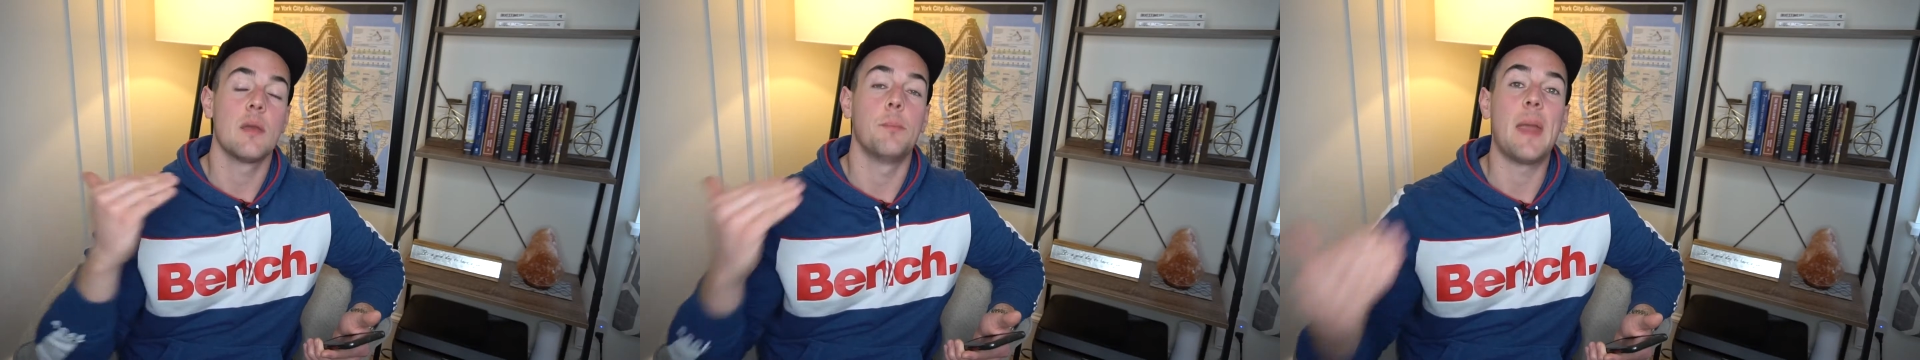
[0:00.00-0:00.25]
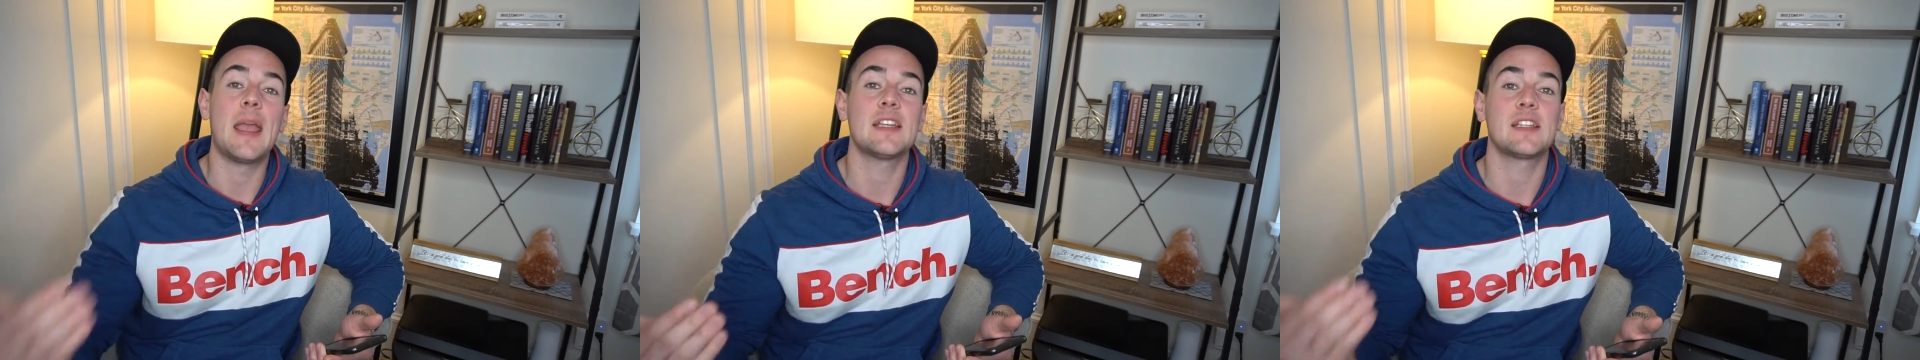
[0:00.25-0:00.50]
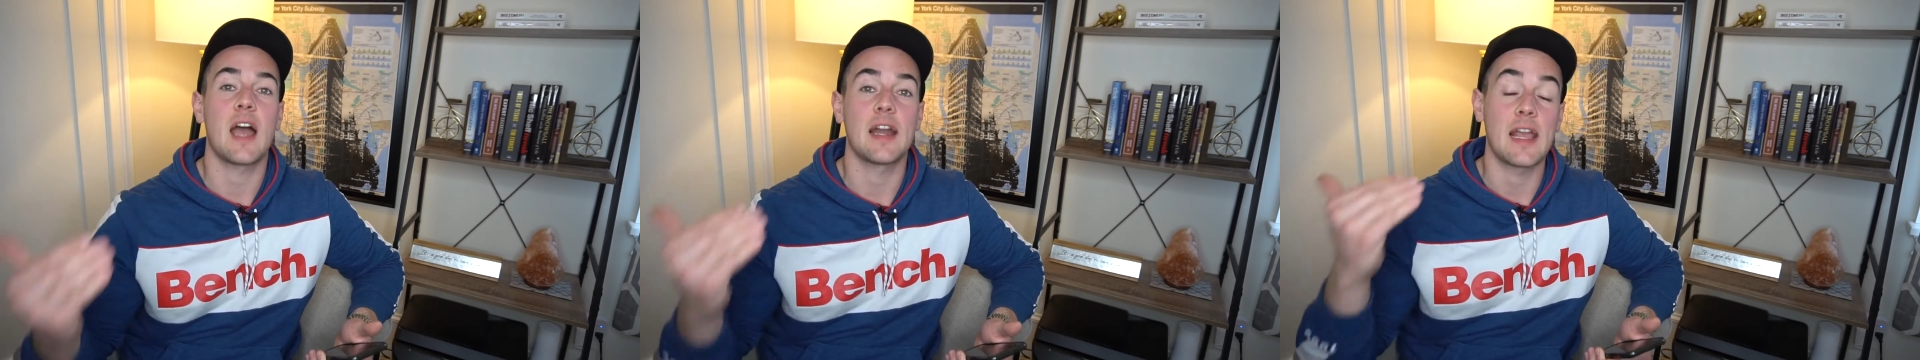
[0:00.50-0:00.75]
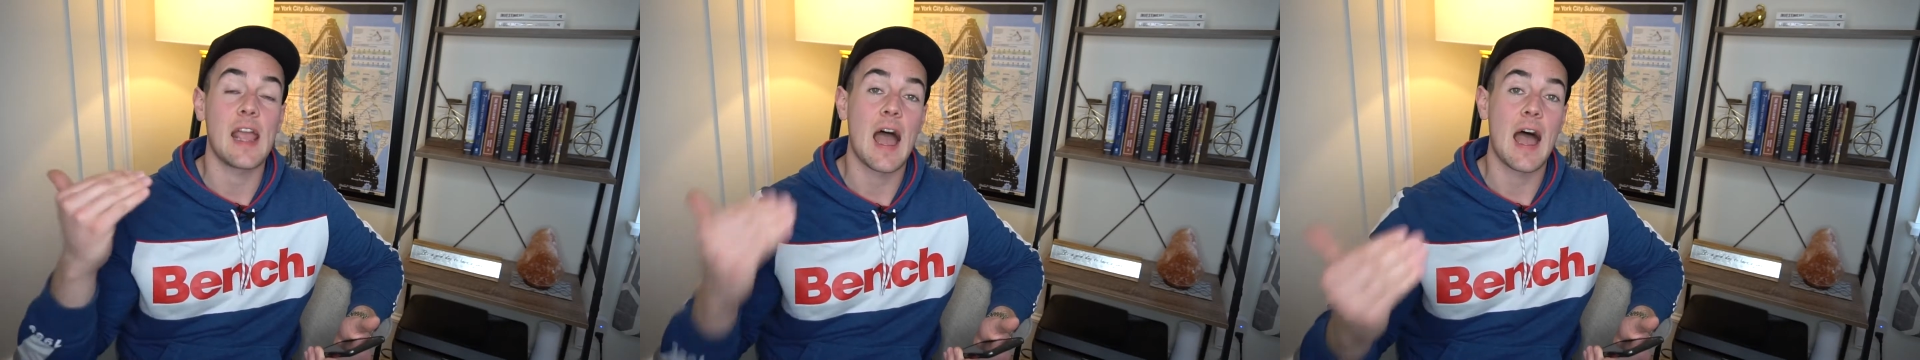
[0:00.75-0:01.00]
based on
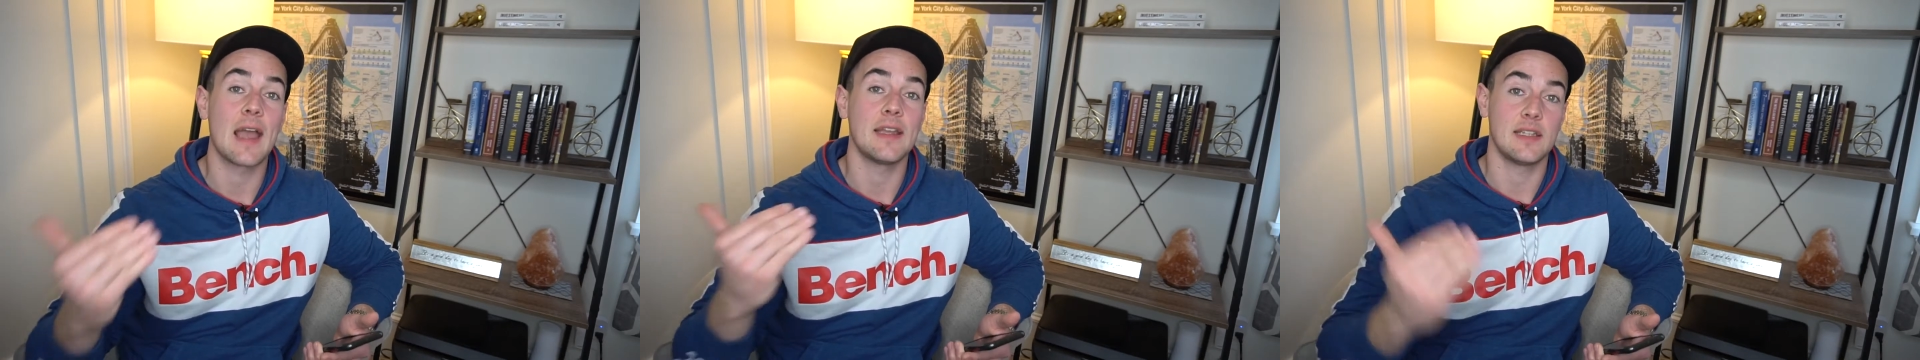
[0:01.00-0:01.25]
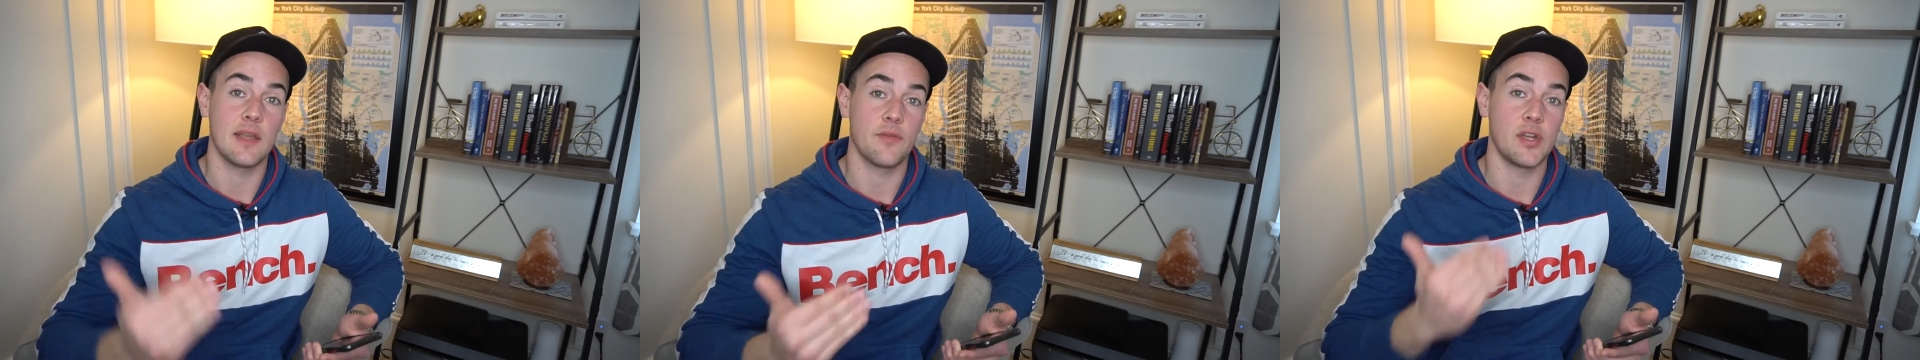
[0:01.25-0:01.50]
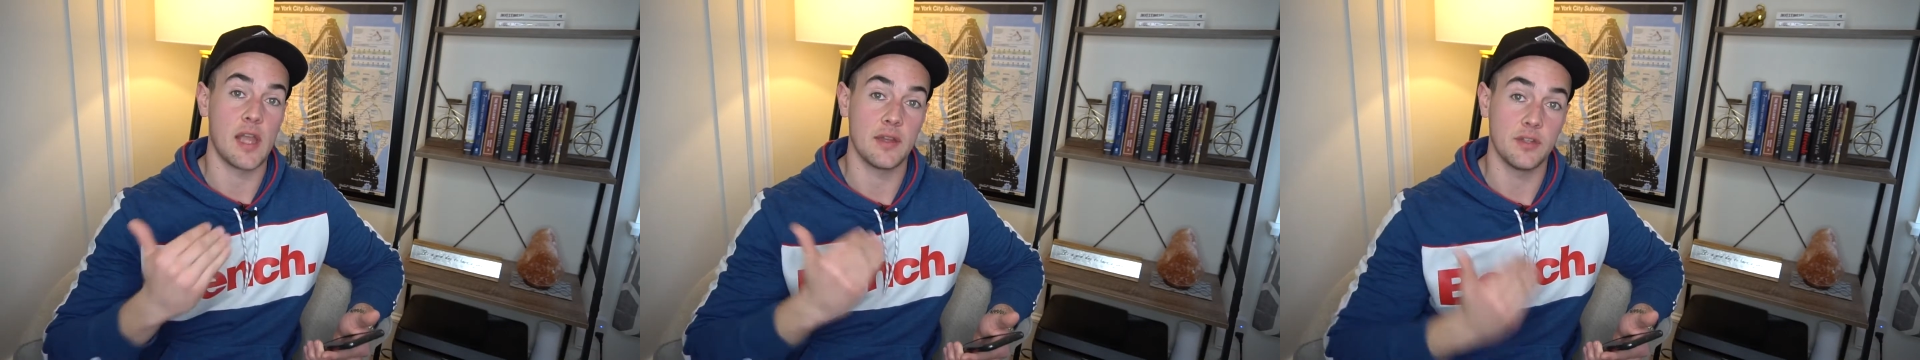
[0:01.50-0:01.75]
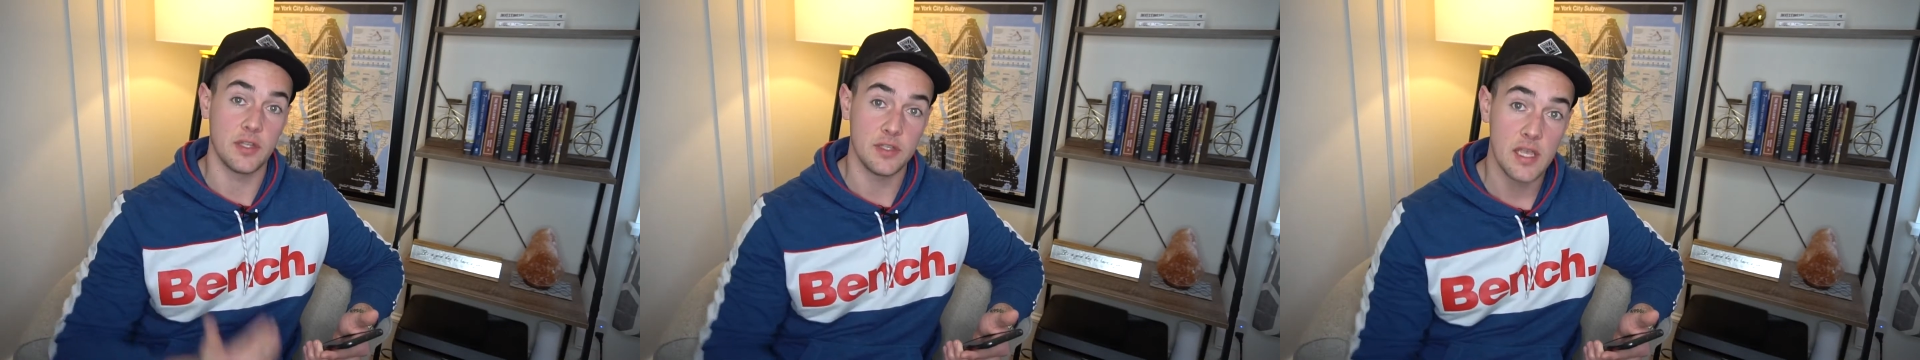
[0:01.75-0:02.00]
a high
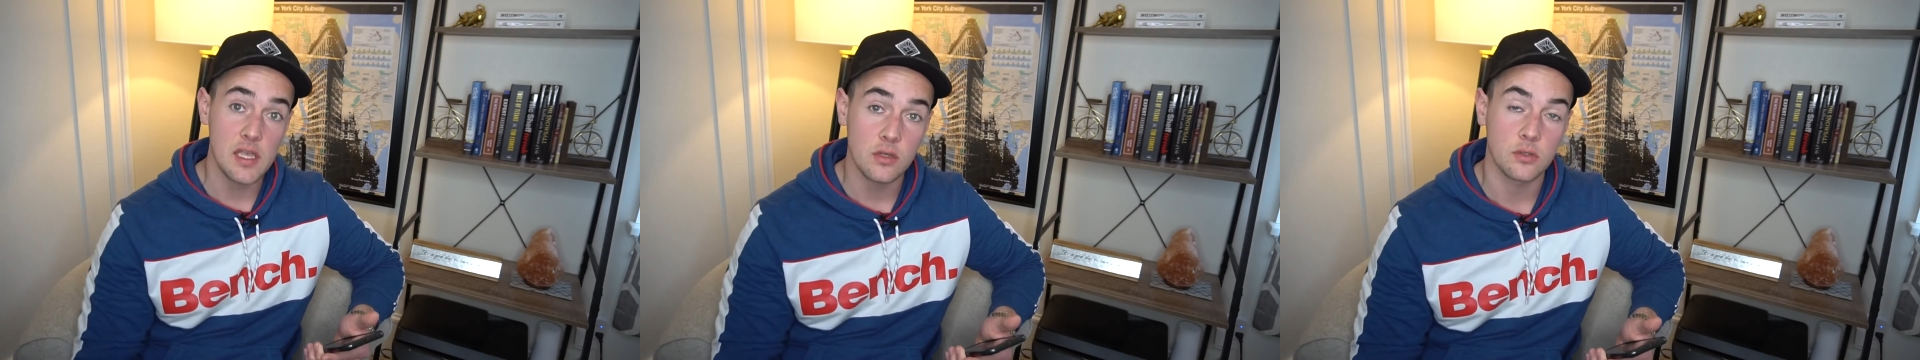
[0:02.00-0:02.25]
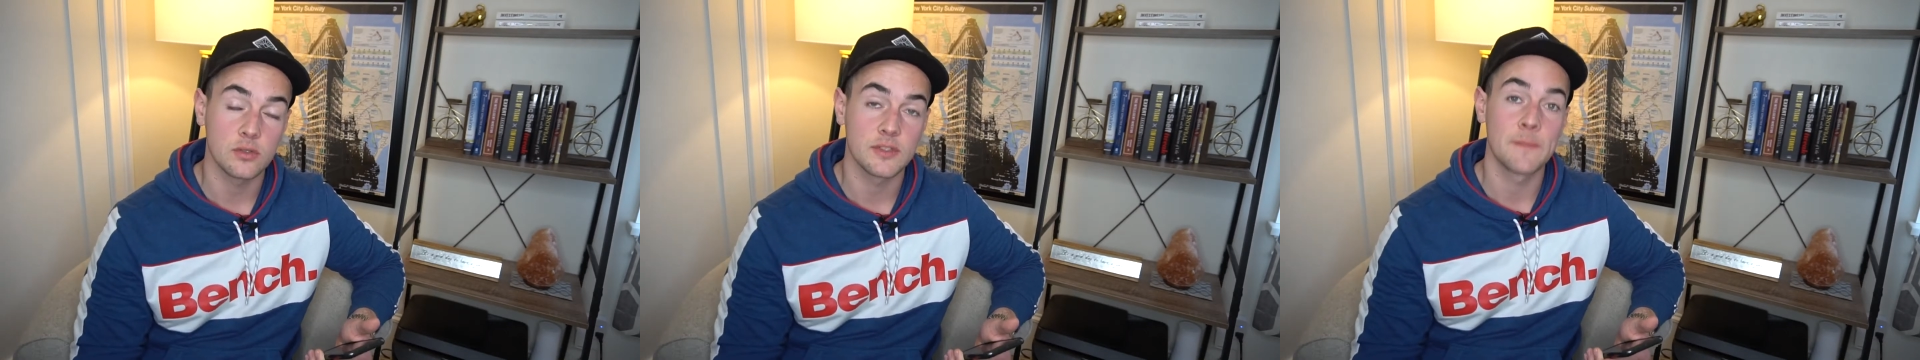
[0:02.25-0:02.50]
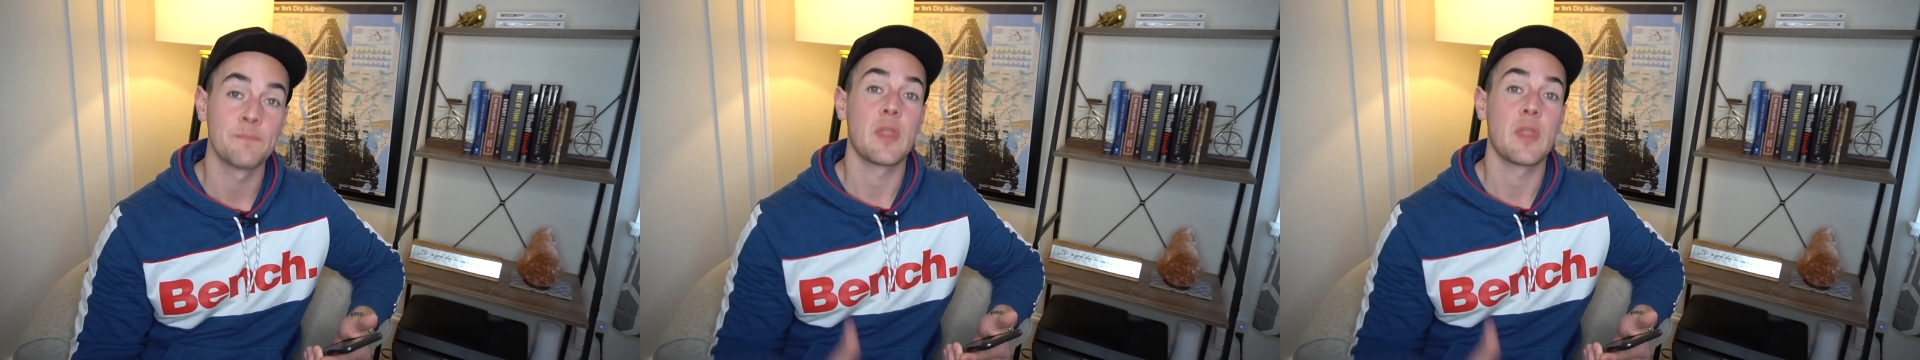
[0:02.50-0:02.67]
dividend yield.